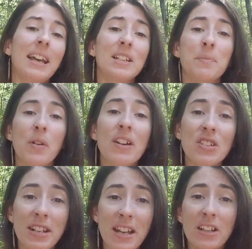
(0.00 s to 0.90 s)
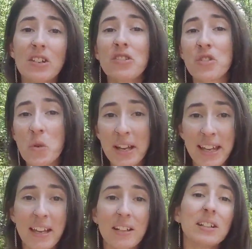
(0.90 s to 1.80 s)
inspiration killer, joy
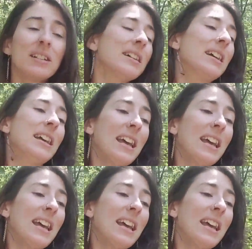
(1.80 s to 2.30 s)
killer.